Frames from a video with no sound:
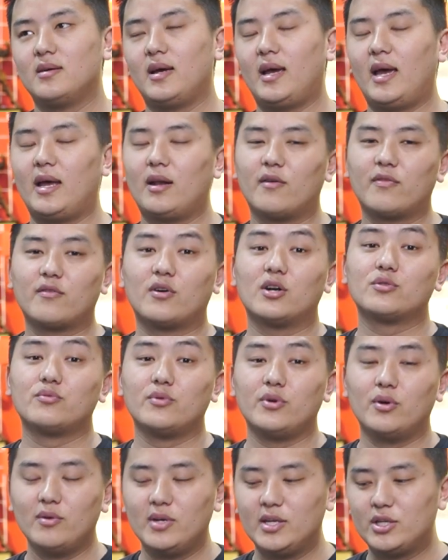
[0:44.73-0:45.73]
and of course
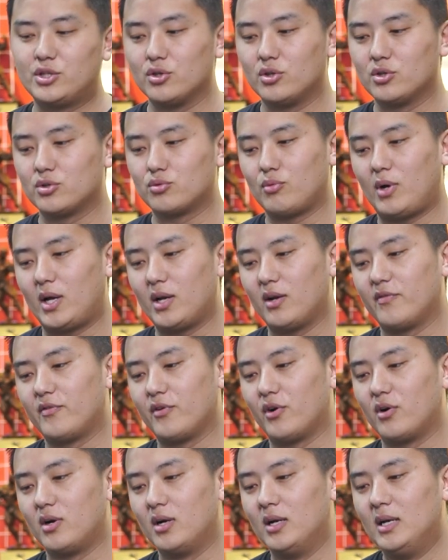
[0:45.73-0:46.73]
we only chose one of
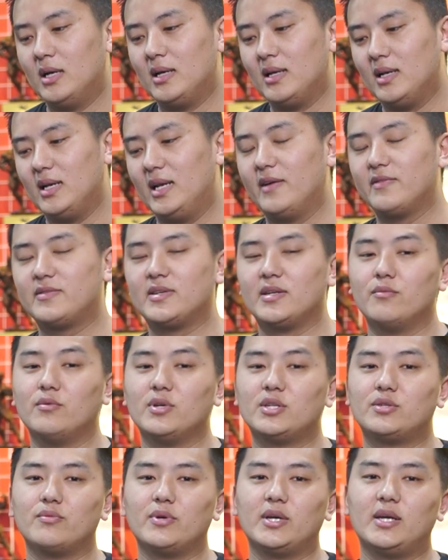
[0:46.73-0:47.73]
your lifts in
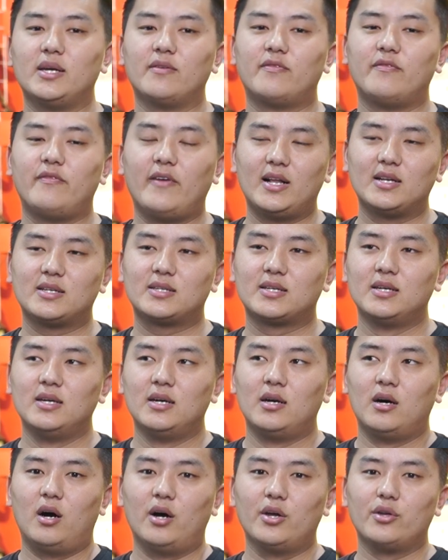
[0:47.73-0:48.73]
which we felt
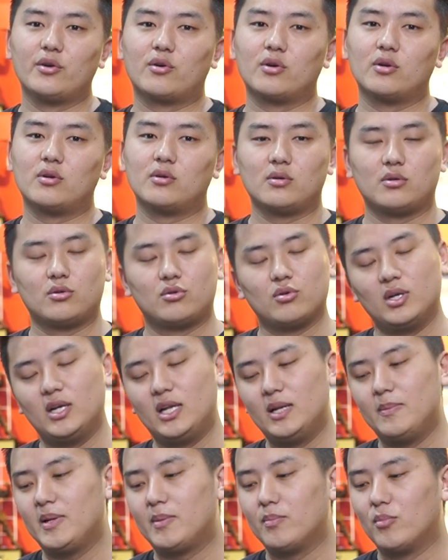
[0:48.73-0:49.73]
you could do a
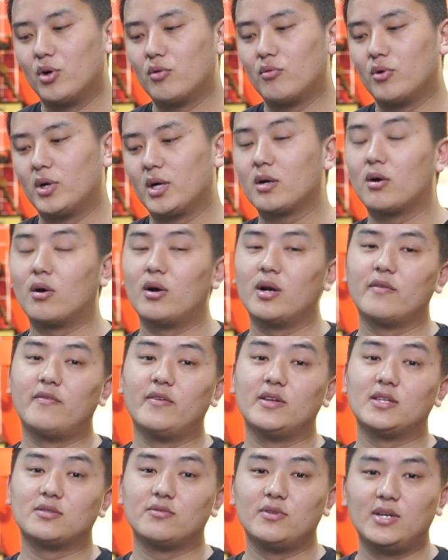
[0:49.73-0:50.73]
little bit more work, or if
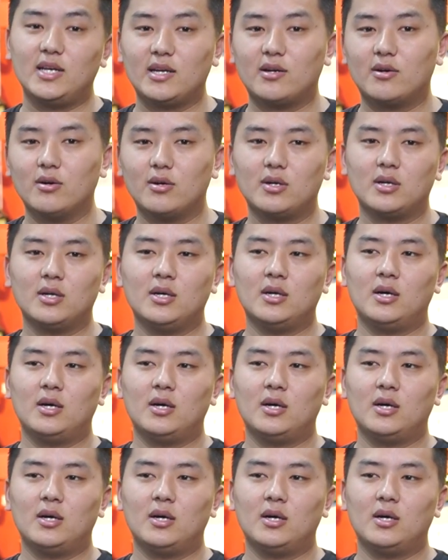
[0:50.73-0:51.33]
it's really good,